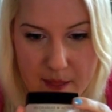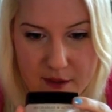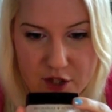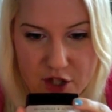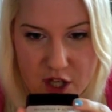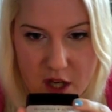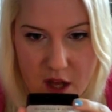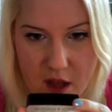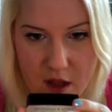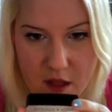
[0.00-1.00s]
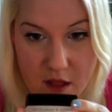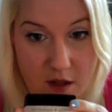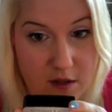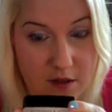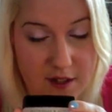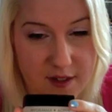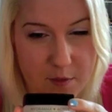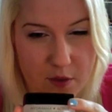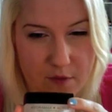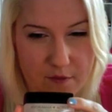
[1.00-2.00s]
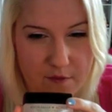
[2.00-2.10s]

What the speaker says: Chanel, that's about